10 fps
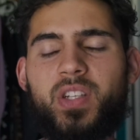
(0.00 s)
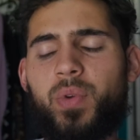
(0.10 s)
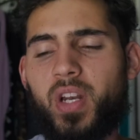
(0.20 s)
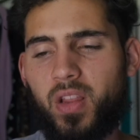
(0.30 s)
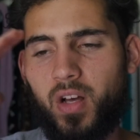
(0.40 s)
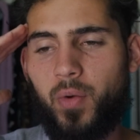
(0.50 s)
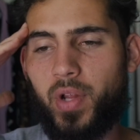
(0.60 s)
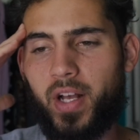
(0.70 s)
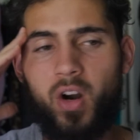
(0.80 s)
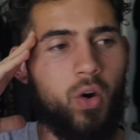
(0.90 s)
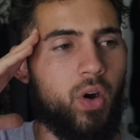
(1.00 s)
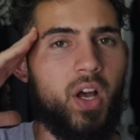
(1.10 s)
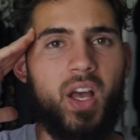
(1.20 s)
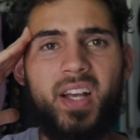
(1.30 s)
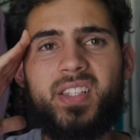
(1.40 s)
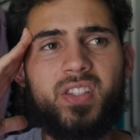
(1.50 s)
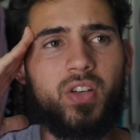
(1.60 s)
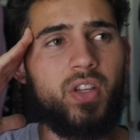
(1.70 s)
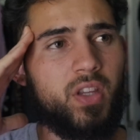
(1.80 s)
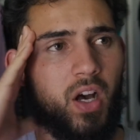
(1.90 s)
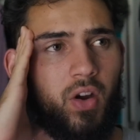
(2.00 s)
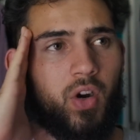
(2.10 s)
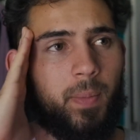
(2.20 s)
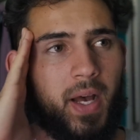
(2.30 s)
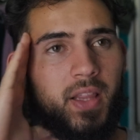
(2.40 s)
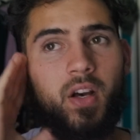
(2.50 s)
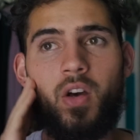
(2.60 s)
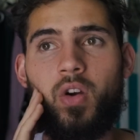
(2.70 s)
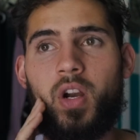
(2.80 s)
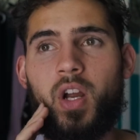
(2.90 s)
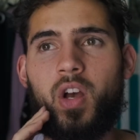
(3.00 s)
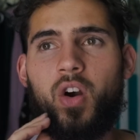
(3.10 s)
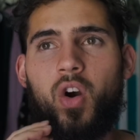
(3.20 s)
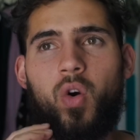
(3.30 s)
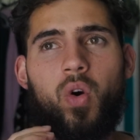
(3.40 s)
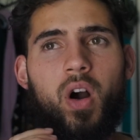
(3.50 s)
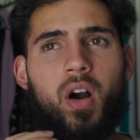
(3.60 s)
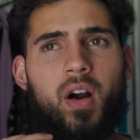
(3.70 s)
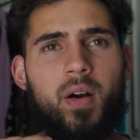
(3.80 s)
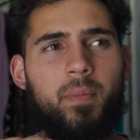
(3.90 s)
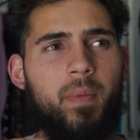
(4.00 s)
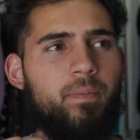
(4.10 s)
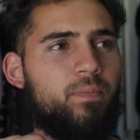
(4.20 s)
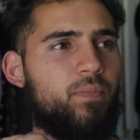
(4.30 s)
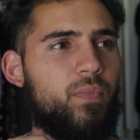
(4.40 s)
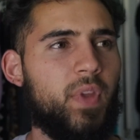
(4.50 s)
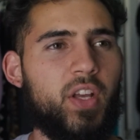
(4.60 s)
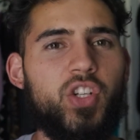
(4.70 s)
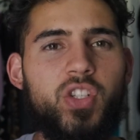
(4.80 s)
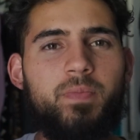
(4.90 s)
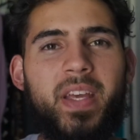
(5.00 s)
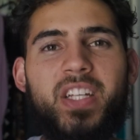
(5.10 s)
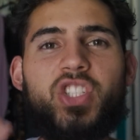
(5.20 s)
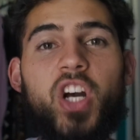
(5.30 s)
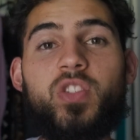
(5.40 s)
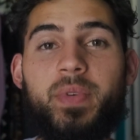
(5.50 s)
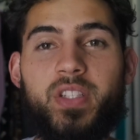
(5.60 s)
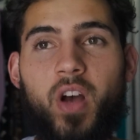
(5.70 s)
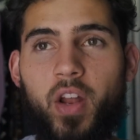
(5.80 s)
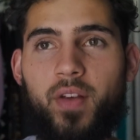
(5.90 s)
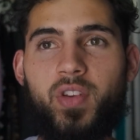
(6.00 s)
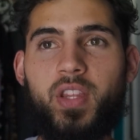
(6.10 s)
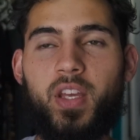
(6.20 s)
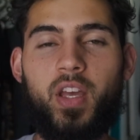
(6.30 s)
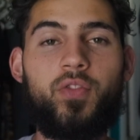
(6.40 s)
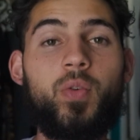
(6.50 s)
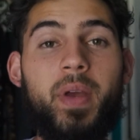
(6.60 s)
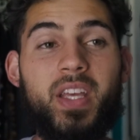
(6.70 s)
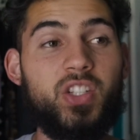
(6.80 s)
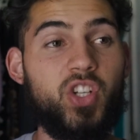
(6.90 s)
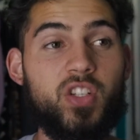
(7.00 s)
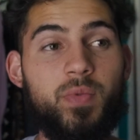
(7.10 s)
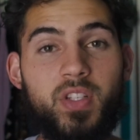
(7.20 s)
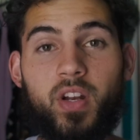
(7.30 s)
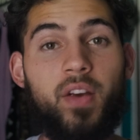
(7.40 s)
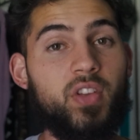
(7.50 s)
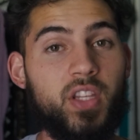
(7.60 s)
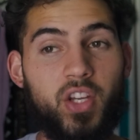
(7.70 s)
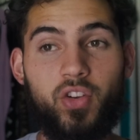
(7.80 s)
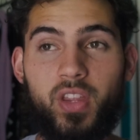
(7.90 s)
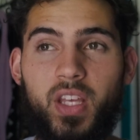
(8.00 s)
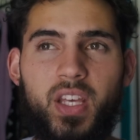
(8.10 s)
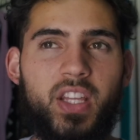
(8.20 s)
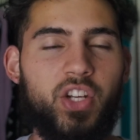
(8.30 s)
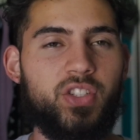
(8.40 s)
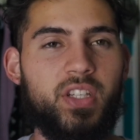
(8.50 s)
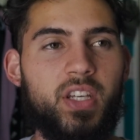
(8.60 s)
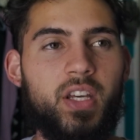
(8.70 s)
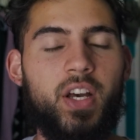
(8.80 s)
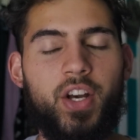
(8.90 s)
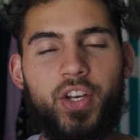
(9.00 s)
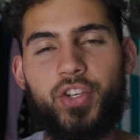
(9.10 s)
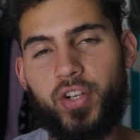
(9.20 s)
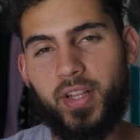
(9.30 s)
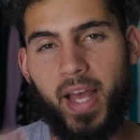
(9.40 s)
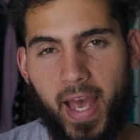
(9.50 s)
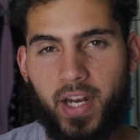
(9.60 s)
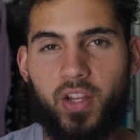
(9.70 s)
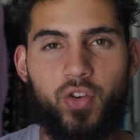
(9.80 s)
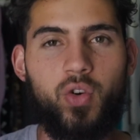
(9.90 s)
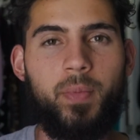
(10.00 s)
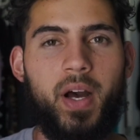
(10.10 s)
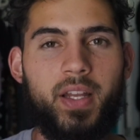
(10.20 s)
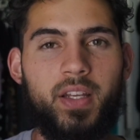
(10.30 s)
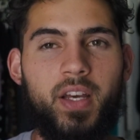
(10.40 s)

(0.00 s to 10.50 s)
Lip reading: get a thought and we're like, oh, is this a good thought or a bad thought? Or, like you're just making judgments on everything. If you're making judgments on everything that you're thinking, that you're seeing, you're in the analytical mind.